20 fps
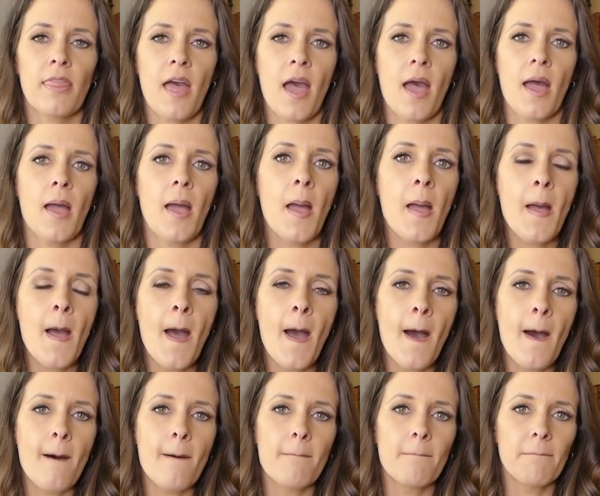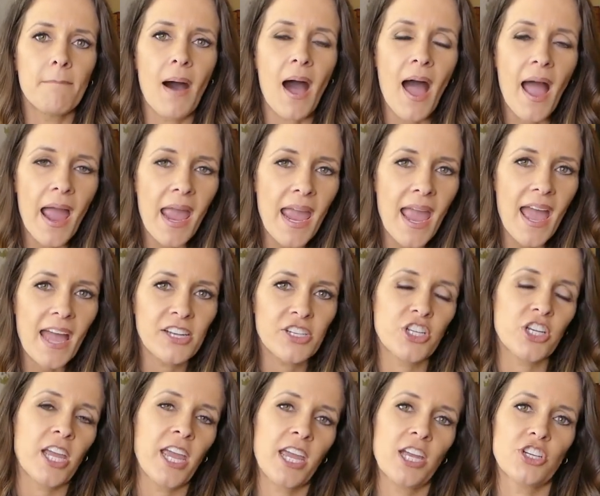that my
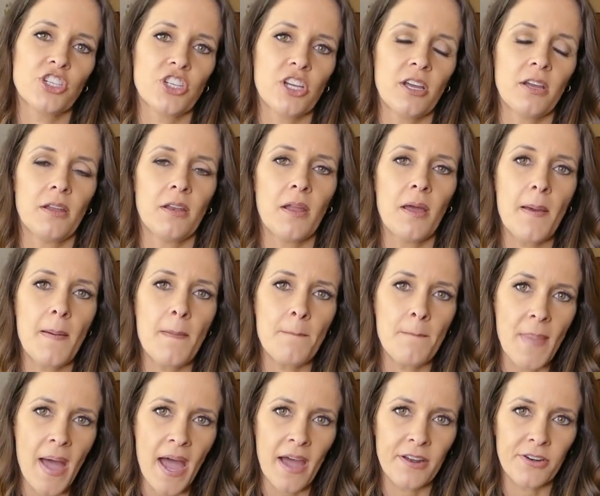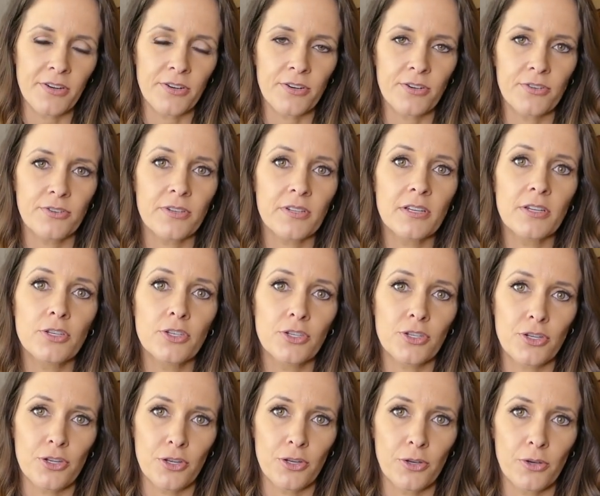education matters
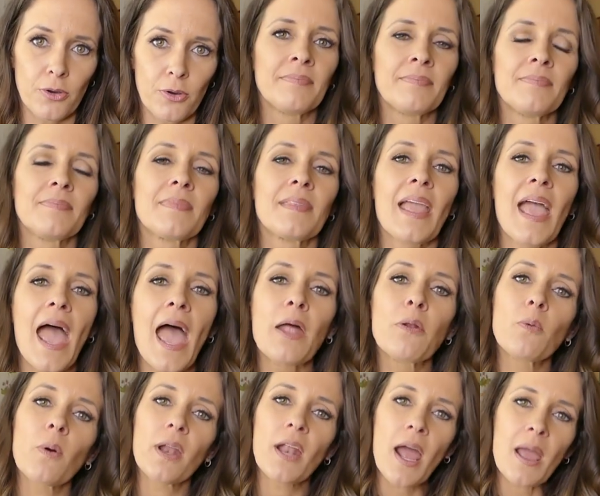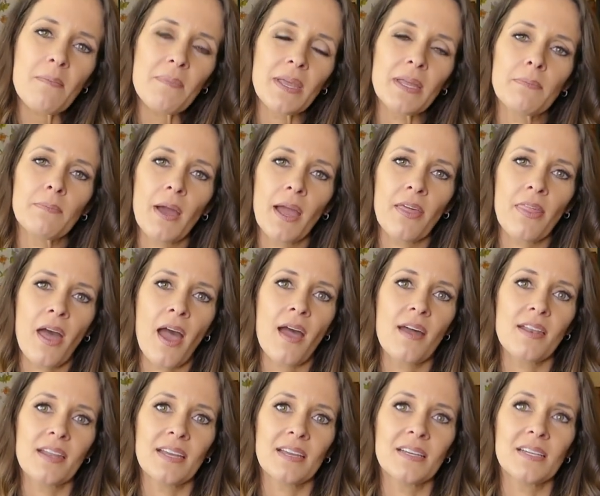too. And what I mean by
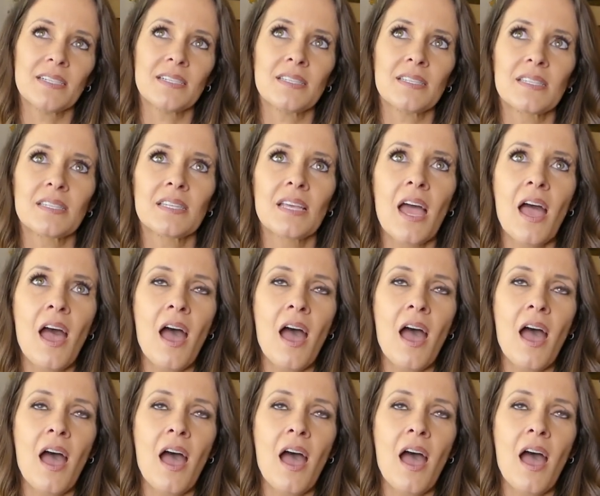that is